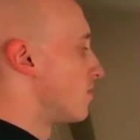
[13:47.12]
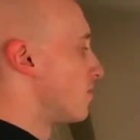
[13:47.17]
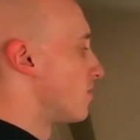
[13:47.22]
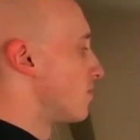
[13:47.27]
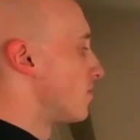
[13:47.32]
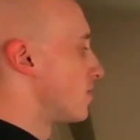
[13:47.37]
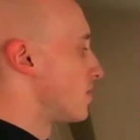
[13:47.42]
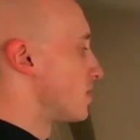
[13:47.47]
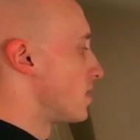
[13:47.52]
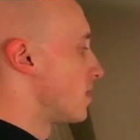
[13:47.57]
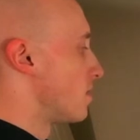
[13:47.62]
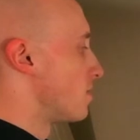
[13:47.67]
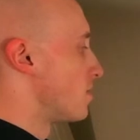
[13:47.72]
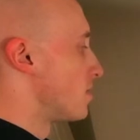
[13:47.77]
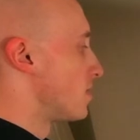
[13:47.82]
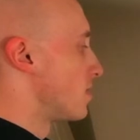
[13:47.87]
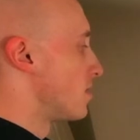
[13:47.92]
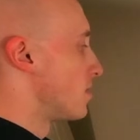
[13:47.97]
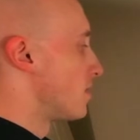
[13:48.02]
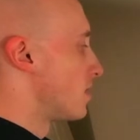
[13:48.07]
for
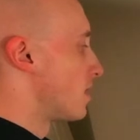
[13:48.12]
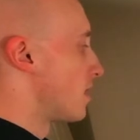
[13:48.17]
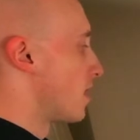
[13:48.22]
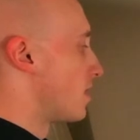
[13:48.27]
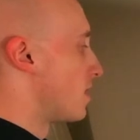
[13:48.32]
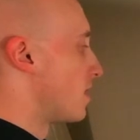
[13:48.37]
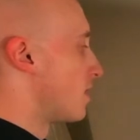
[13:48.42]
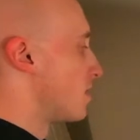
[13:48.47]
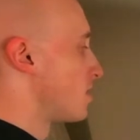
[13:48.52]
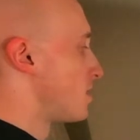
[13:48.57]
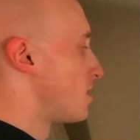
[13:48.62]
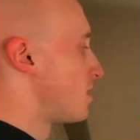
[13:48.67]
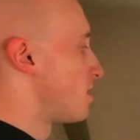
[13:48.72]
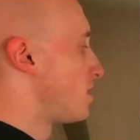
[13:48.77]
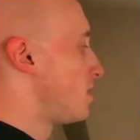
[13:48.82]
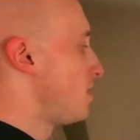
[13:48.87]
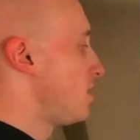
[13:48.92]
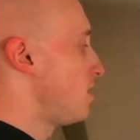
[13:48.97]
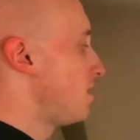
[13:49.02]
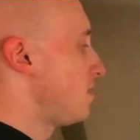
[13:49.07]
example, hiragana
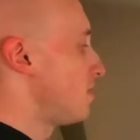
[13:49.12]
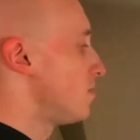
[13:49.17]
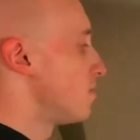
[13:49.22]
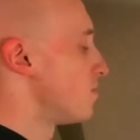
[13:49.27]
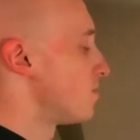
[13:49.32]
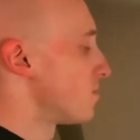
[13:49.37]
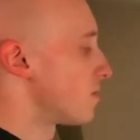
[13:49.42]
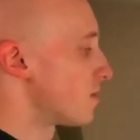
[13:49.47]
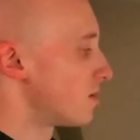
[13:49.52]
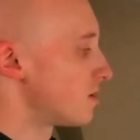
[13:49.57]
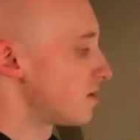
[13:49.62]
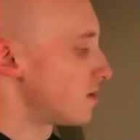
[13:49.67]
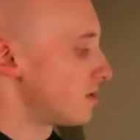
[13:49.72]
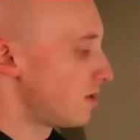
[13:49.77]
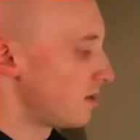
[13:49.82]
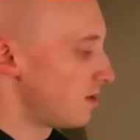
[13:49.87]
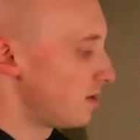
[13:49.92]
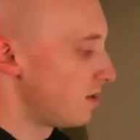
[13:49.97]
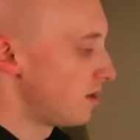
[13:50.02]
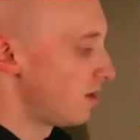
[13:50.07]
shi, we're going to
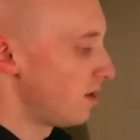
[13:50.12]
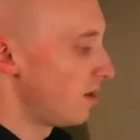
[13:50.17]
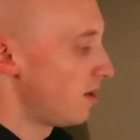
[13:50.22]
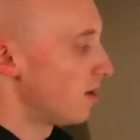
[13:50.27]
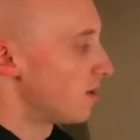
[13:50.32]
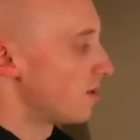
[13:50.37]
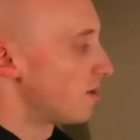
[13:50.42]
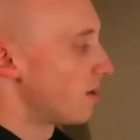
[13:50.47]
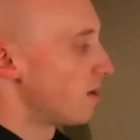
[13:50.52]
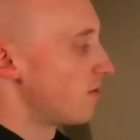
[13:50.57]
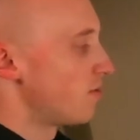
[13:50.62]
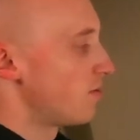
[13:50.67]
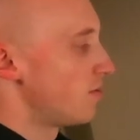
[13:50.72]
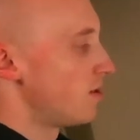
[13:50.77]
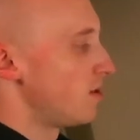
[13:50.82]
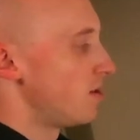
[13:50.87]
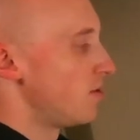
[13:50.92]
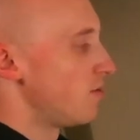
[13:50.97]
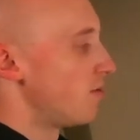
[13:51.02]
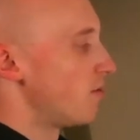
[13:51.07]
see that if
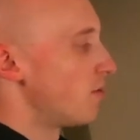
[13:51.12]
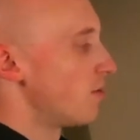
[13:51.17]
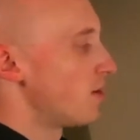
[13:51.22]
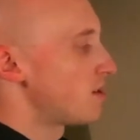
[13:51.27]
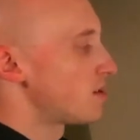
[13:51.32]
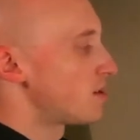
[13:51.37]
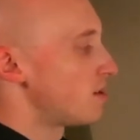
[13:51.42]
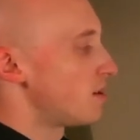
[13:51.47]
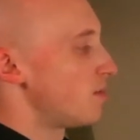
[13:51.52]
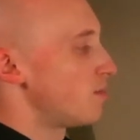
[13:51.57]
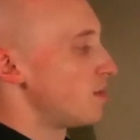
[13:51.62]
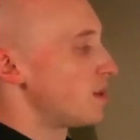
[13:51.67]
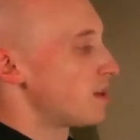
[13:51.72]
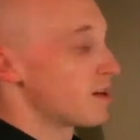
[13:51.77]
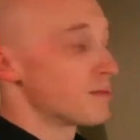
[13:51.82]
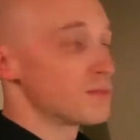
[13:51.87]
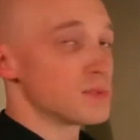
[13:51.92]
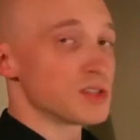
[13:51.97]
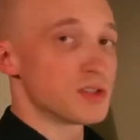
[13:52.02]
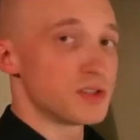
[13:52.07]
we voice it, it
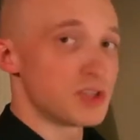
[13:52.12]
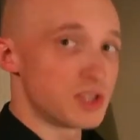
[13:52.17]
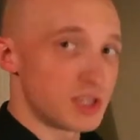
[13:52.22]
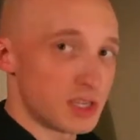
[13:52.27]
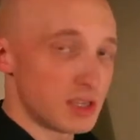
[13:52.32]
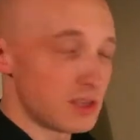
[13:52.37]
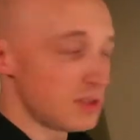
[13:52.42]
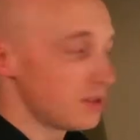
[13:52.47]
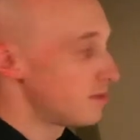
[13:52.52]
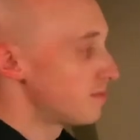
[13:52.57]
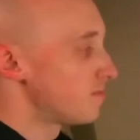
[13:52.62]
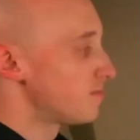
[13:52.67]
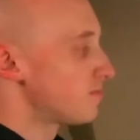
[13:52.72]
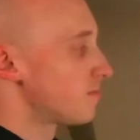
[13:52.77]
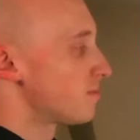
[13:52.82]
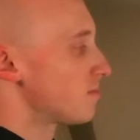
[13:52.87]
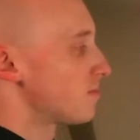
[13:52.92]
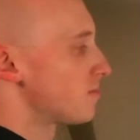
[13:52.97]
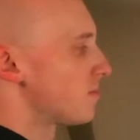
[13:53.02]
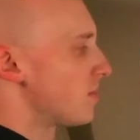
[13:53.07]
becomes ji.
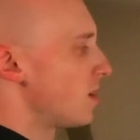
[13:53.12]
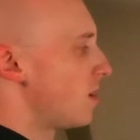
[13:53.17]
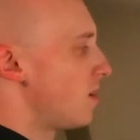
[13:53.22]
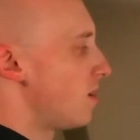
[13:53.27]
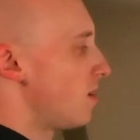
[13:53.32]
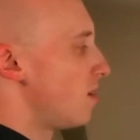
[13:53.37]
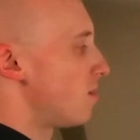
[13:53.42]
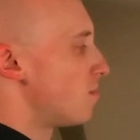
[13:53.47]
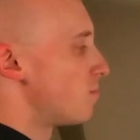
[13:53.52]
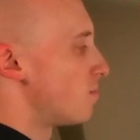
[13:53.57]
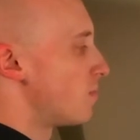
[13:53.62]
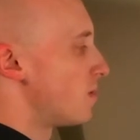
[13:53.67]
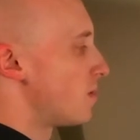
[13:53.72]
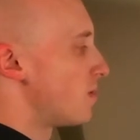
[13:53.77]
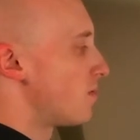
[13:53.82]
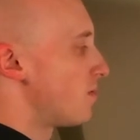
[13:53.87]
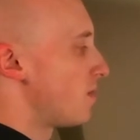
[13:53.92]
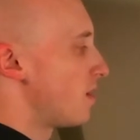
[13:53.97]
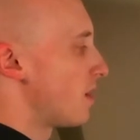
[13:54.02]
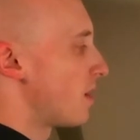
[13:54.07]
But
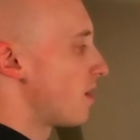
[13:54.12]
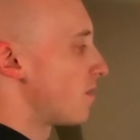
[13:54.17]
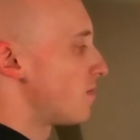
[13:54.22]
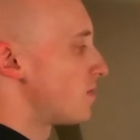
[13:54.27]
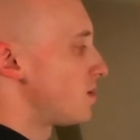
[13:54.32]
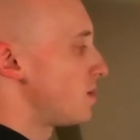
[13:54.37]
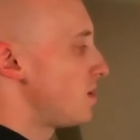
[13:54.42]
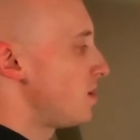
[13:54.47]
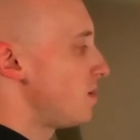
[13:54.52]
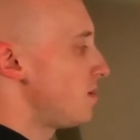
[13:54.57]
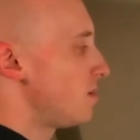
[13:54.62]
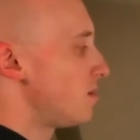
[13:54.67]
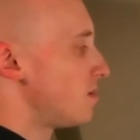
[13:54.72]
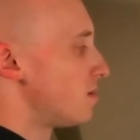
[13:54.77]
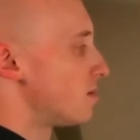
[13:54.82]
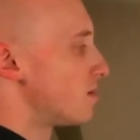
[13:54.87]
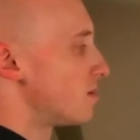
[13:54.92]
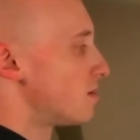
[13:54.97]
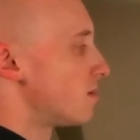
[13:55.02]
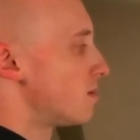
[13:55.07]
if we have chi,
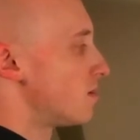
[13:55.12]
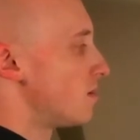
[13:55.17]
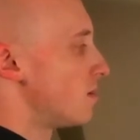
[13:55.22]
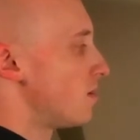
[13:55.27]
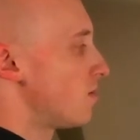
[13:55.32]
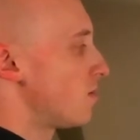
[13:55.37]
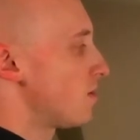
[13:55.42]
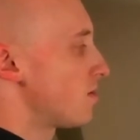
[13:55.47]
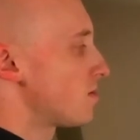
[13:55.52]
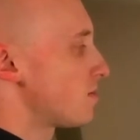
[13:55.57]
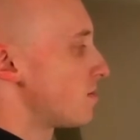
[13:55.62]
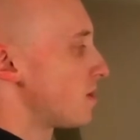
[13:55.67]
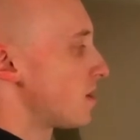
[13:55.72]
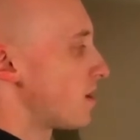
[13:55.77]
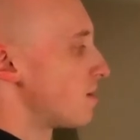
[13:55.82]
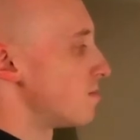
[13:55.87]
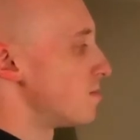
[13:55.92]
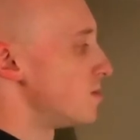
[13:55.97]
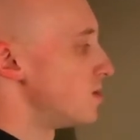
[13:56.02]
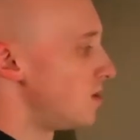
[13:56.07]
it would also
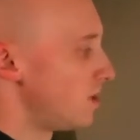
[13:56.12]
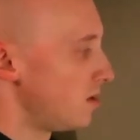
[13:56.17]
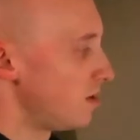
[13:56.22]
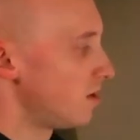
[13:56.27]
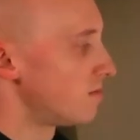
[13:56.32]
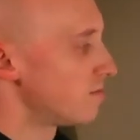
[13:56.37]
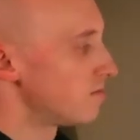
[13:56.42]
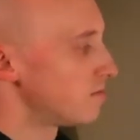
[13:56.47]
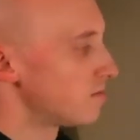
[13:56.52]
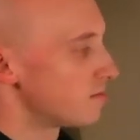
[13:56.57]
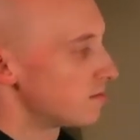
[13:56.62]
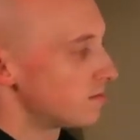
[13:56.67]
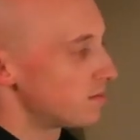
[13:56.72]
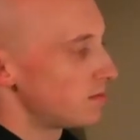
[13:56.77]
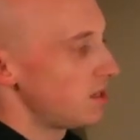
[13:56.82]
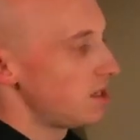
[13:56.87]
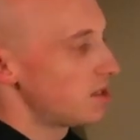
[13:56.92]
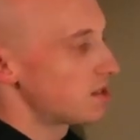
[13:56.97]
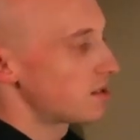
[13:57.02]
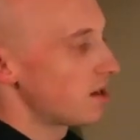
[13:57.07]
become ji.
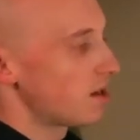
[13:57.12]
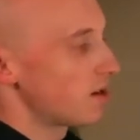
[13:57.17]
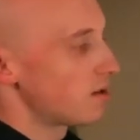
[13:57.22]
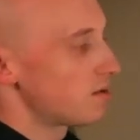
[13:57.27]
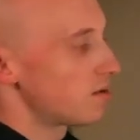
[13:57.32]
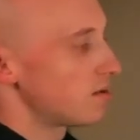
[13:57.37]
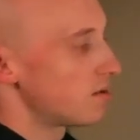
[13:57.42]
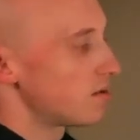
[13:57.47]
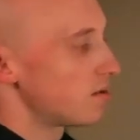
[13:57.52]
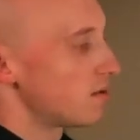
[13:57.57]
These sound